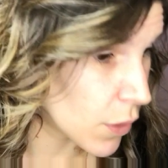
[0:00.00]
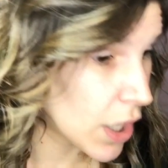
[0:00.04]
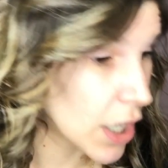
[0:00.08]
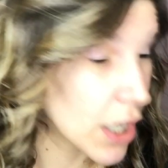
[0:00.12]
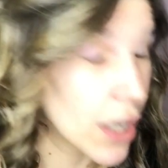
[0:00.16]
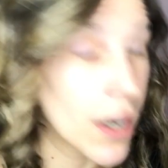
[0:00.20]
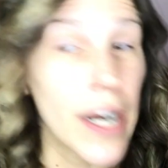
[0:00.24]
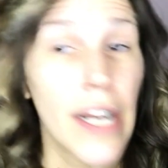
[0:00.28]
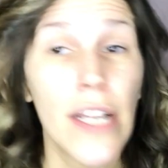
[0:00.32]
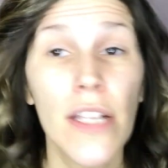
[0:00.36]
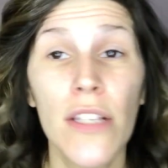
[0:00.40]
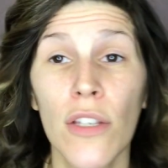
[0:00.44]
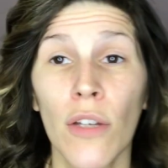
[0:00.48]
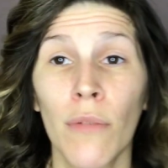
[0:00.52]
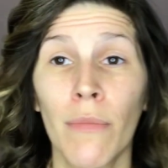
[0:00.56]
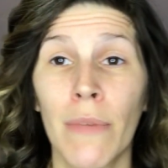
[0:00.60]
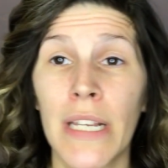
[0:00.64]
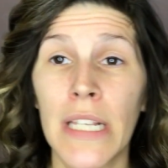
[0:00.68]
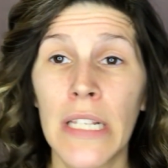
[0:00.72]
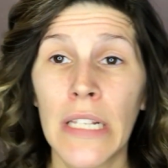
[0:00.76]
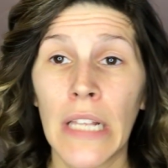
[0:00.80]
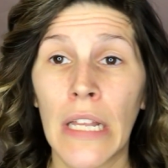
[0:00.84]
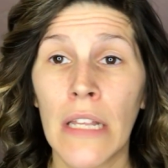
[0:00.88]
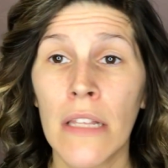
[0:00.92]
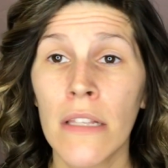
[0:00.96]
alright, so my
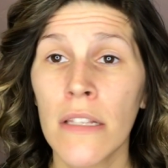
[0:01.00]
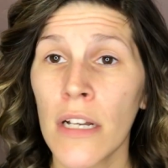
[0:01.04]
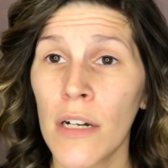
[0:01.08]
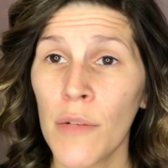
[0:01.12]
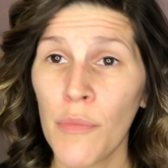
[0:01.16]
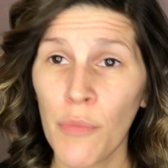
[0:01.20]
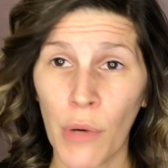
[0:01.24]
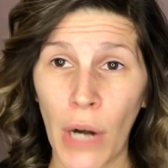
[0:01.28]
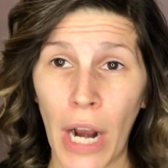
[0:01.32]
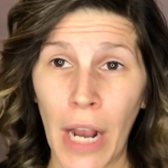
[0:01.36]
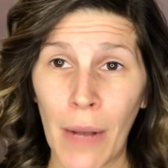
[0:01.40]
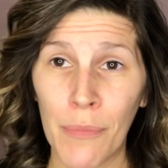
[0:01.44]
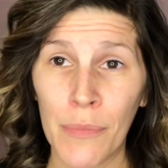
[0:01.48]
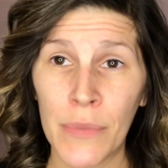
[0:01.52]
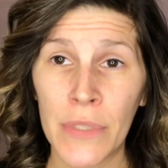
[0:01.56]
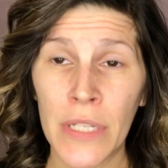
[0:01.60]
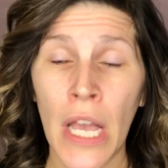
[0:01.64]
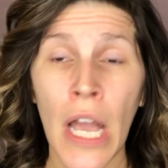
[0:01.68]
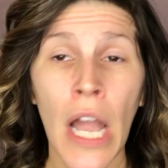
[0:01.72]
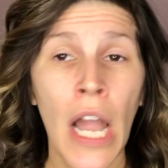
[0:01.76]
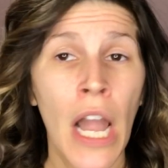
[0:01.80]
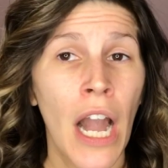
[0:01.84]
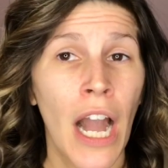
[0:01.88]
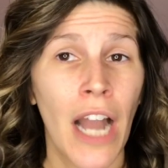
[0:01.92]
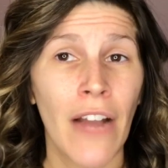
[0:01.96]
skin's all prepped.
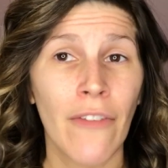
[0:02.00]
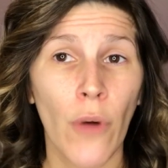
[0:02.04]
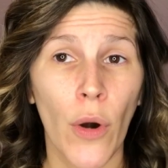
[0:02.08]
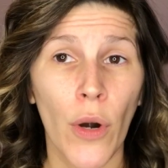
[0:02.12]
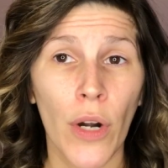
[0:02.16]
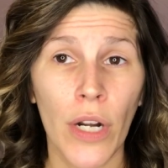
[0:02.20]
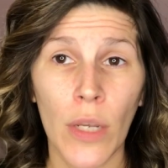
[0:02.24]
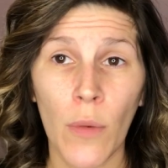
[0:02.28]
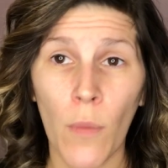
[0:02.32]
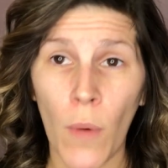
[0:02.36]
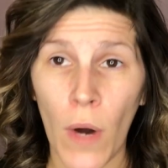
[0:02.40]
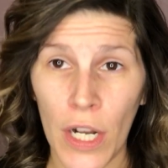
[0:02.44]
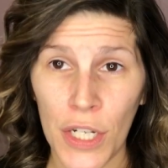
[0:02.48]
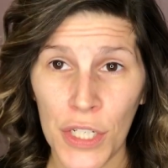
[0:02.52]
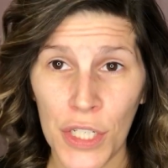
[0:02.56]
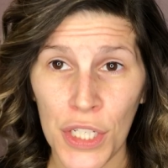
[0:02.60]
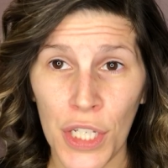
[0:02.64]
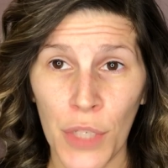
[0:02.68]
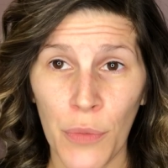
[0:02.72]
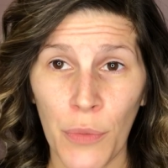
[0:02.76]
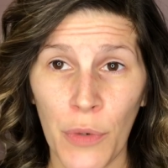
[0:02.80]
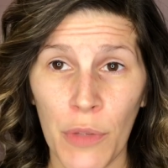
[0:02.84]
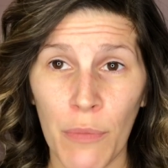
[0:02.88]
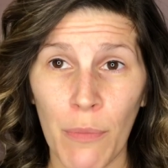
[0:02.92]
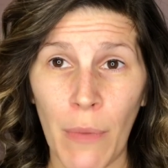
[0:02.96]
I've already washed
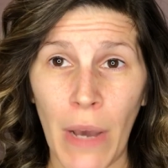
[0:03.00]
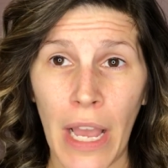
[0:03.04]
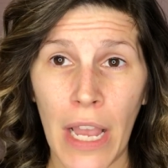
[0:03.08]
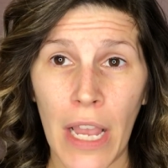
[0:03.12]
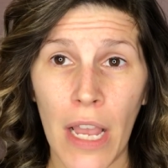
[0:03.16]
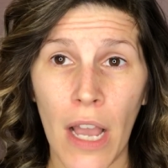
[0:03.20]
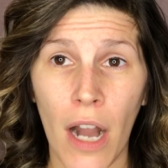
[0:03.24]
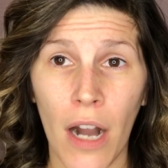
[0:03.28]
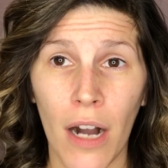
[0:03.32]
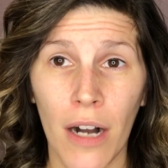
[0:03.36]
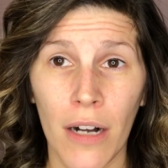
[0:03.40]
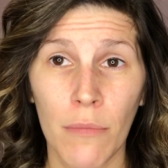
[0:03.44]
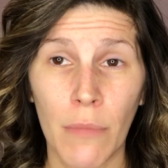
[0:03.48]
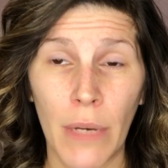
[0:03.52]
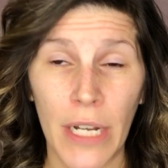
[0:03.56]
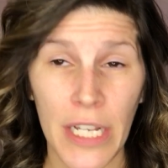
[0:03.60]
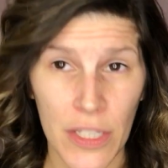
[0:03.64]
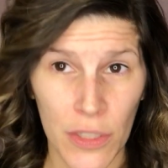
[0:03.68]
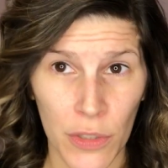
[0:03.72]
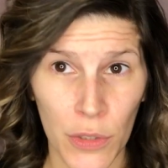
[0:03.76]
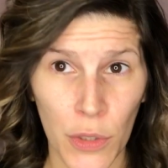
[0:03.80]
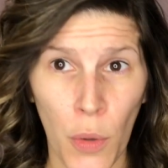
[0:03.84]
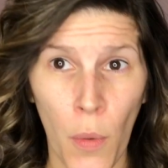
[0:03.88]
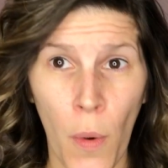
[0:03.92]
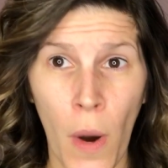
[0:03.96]
it with my
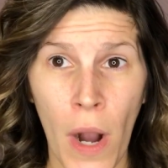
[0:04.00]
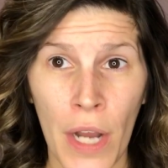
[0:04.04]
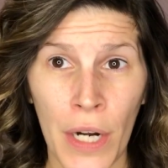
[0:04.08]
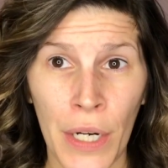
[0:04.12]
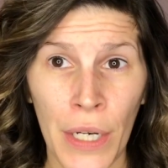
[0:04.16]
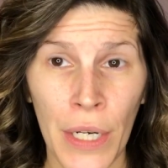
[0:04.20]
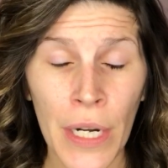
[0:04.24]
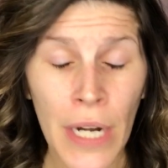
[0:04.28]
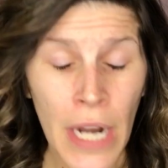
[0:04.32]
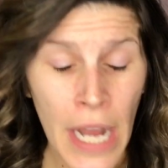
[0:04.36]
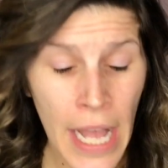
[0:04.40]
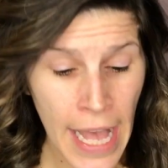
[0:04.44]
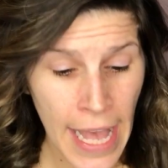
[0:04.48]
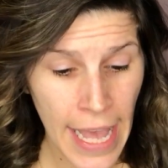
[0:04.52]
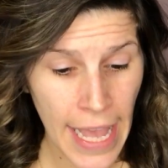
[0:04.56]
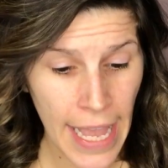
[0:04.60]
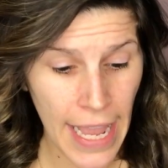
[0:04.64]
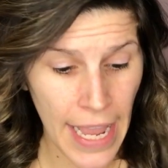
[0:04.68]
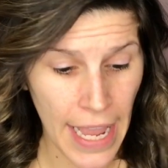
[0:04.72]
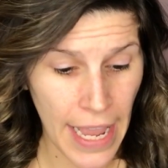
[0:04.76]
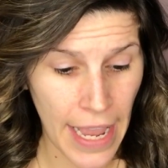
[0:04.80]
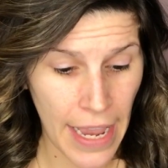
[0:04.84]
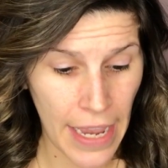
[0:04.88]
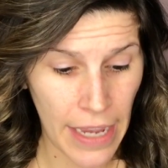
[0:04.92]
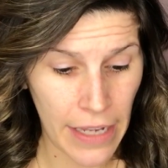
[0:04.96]
micellar water,
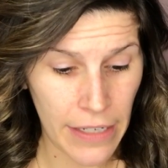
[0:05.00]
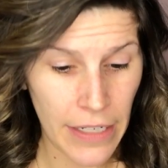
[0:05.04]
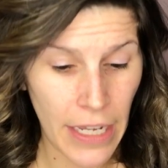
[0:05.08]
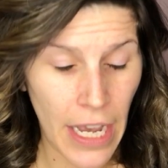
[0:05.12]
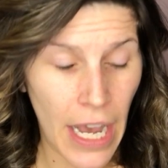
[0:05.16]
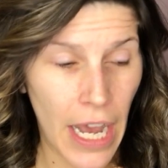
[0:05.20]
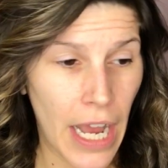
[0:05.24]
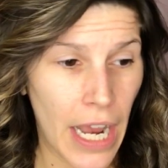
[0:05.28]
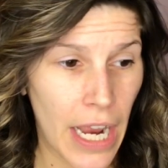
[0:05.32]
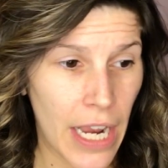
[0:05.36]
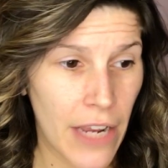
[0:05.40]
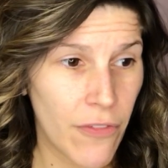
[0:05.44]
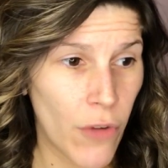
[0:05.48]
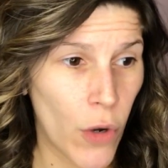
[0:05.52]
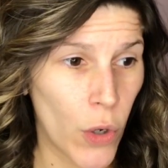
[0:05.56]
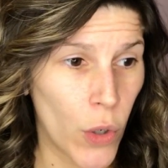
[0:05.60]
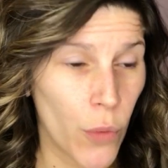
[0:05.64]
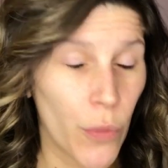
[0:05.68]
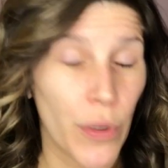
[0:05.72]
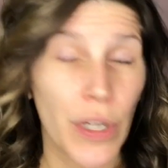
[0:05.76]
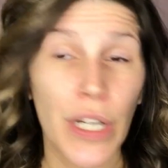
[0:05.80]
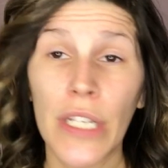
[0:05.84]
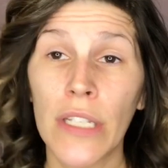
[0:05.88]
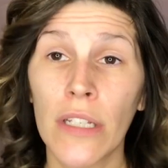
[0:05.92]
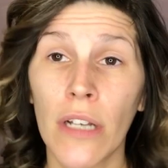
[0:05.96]
and I've
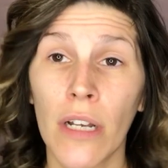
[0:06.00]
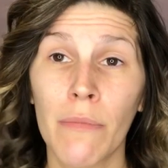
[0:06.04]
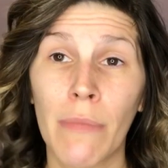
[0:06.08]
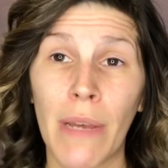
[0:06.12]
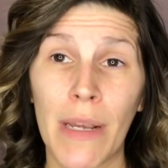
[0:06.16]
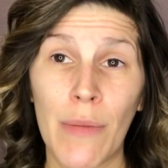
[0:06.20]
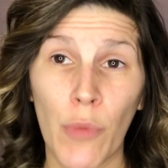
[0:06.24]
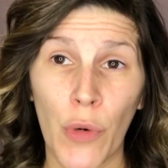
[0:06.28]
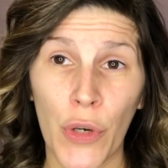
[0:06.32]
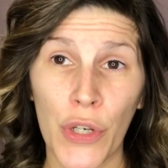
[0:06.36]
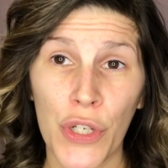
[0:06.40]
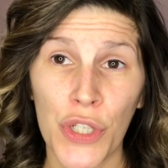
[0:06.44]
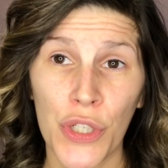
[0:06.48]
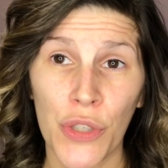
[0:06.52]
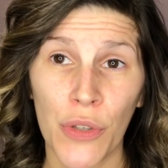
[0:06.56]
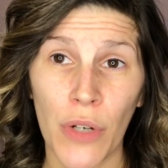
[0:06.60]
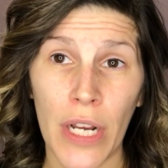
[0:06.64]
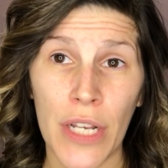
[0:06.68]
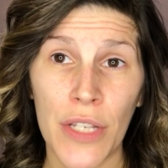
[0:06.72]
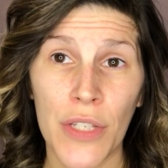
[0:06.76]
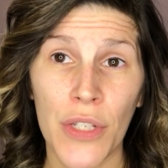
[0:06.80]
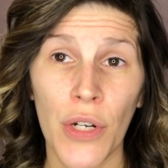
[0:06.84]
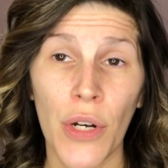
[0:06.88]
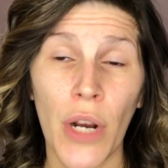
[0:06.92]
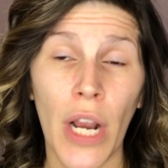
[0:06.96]
already done my
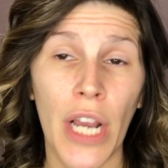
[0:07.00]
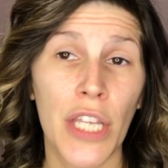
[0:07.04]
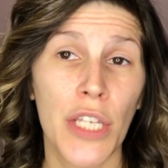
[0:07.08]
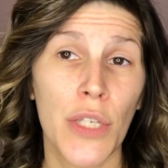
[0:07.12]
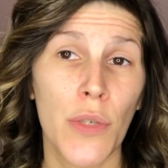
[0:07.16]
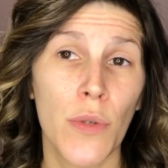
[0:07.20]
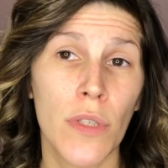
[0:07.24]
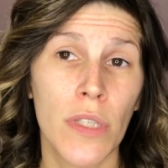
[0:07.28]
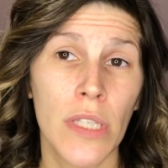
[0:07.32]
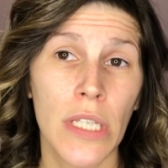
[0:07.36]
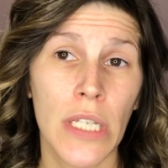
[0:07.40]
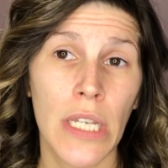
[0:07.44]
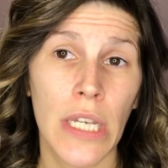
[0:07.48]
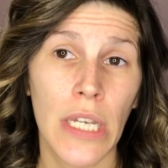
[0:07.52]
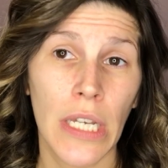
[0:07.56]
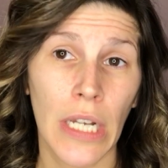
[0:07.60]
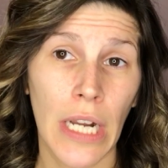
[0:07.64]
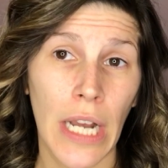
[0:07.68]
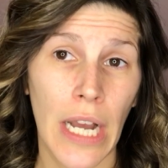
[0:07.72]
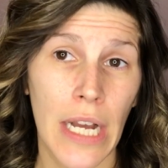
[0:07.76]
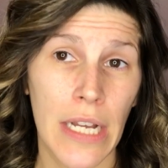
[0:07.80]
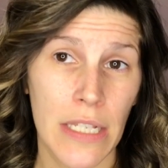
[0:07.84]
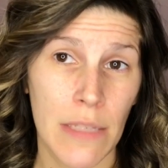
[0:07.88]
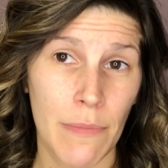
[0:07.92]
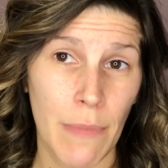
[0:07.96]
moisturizer. I use the IT
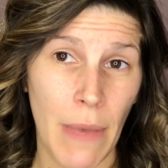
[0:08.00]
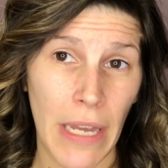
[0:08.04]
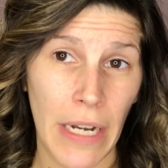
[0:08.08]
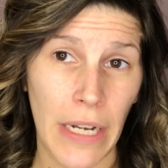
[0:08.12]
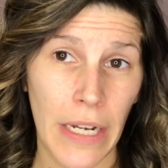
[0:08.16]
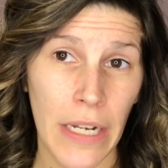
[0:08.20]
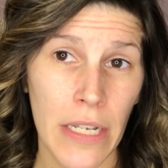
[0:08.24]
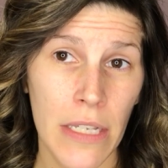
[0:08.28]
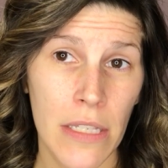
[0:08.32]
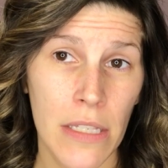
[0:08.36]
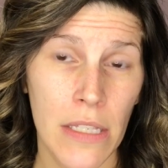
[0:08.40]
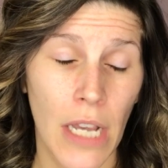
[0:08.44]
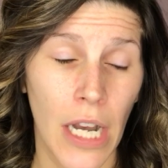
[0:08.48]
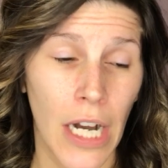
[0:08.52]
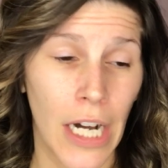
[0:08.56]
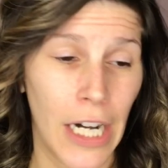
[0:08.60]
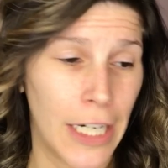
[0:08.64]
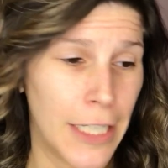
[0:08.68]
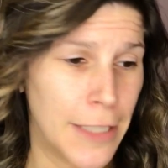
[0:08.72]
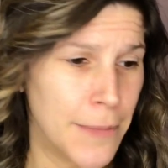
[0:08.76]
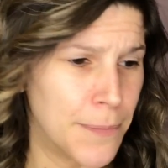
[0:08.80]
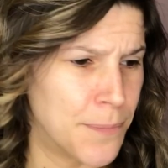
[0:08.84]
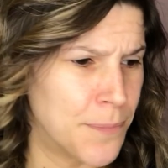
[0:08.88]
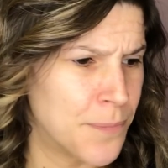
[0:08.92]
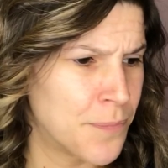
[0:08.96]
Cosmetics,
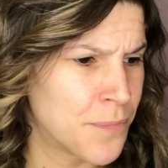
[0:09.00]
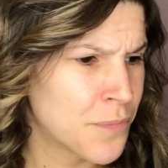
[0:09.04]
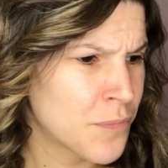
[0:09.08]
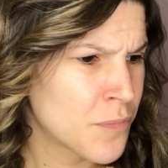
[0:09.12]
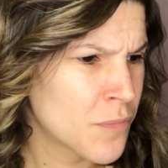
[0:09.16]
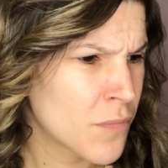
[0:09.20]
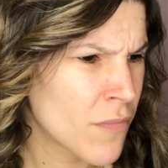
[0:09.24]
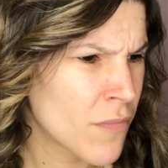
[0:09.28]
man,